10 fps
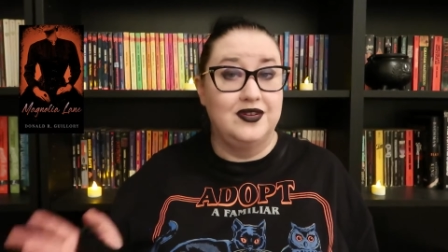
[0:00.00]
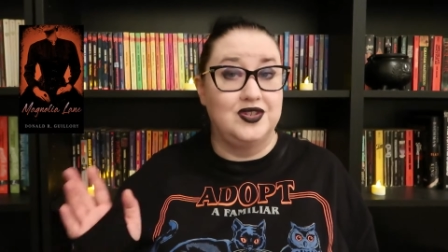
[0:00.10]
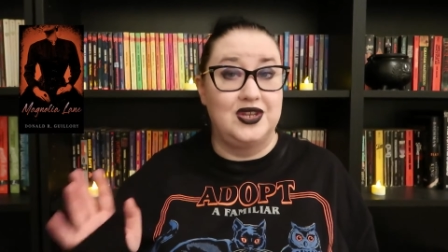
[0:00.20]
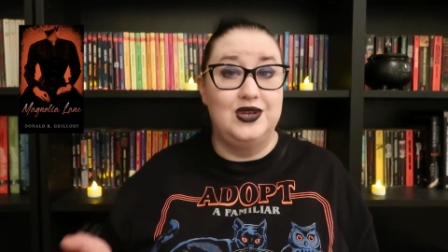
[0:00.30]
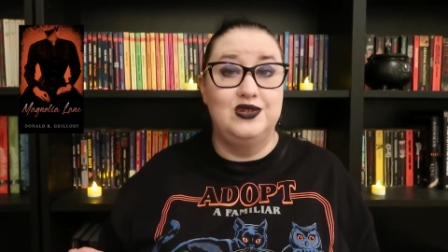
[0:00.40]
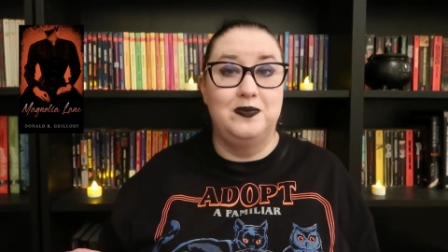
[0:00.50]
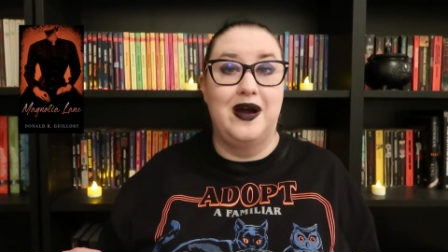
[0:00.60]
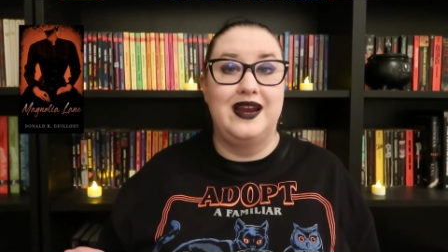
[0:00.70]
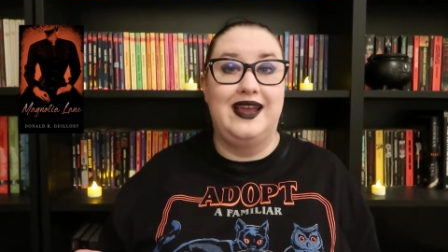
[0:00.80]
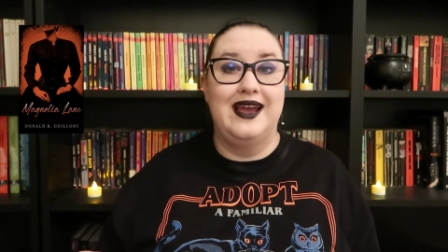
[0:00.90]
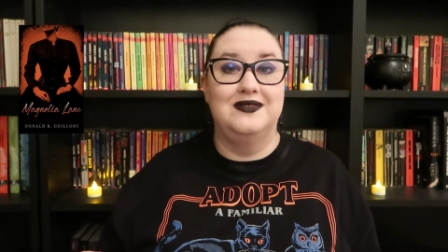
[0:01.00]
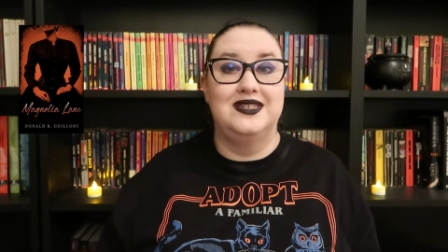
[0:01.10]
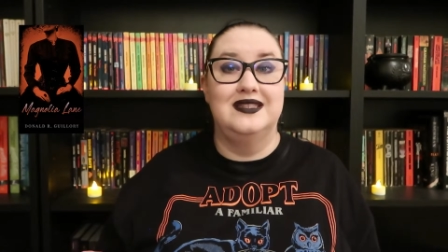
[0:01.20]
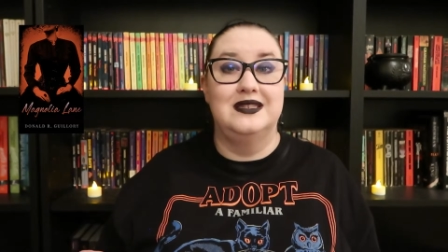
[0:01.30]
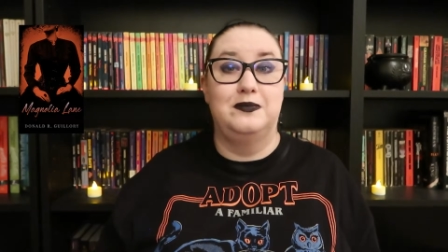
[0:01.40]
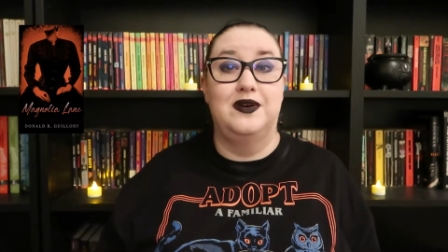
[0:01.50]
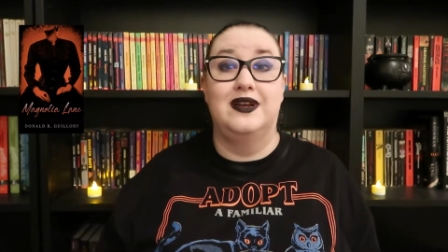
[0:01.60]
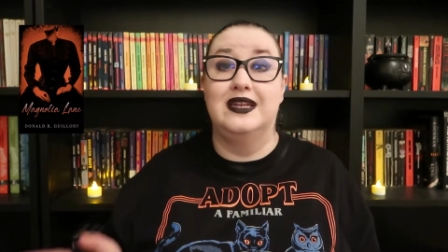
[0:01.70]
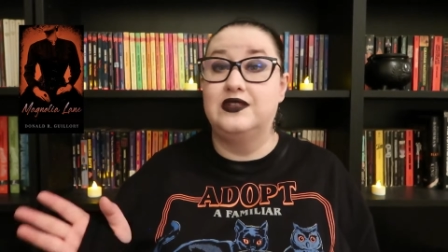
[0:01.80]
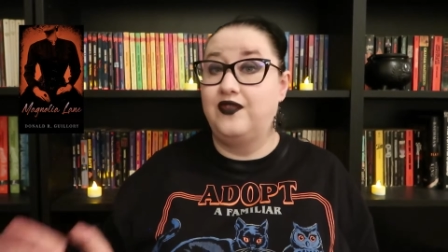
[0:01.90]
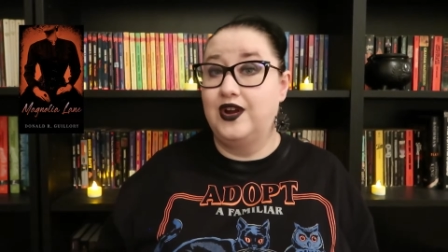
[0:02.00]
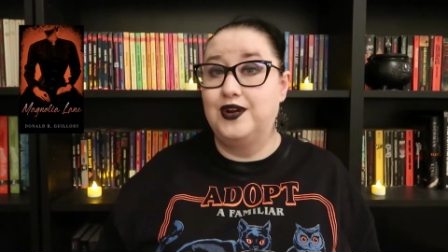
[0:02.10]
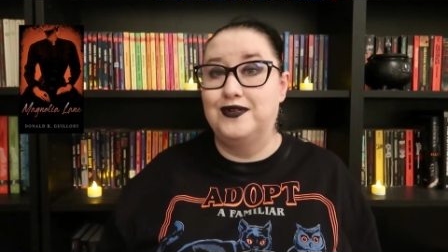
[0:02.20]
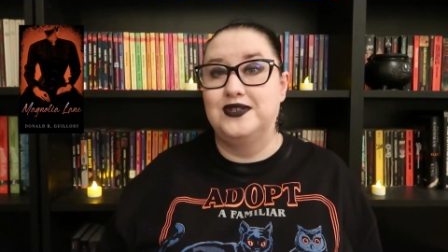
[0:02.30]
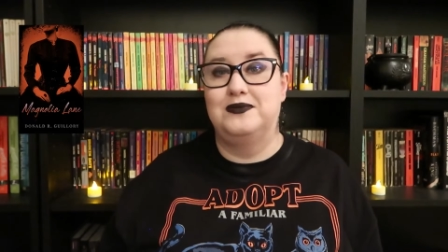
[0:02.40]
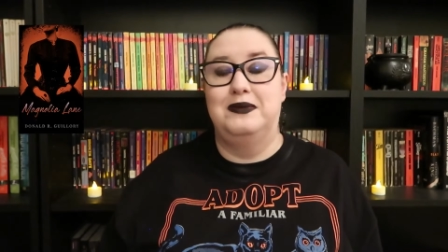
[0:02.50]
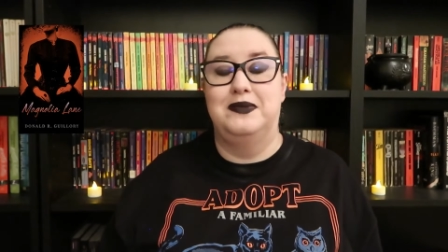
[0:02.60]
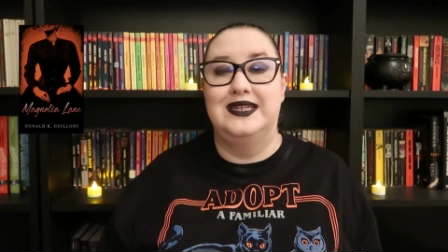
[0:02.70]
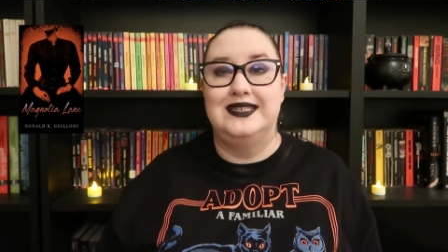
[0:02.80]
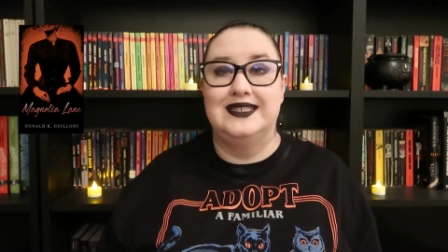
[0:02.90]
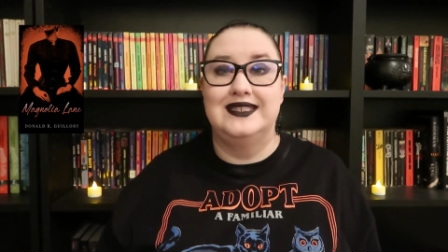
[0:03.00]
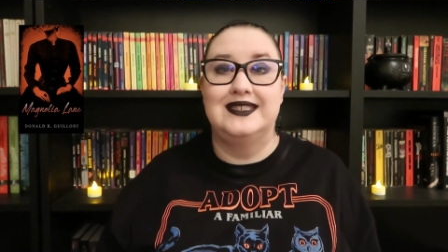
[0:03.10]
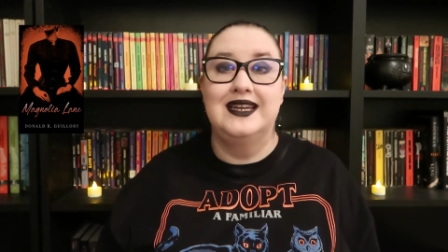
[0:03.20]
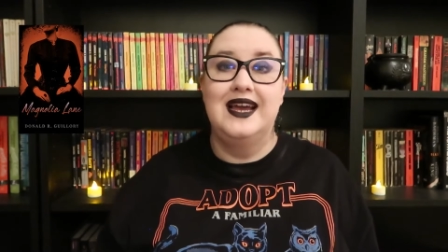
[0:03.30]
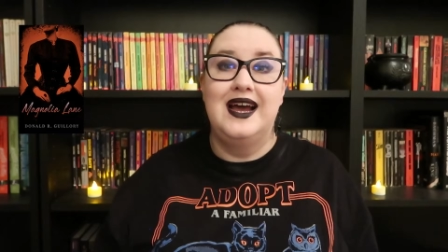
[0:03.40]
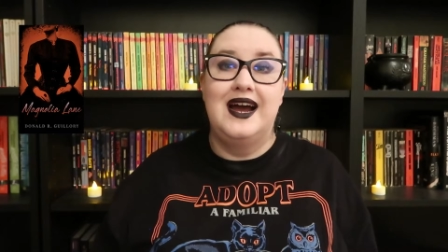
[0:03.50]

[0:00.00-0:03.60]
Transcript: there's a huge body count in this book it's very gruesome in places.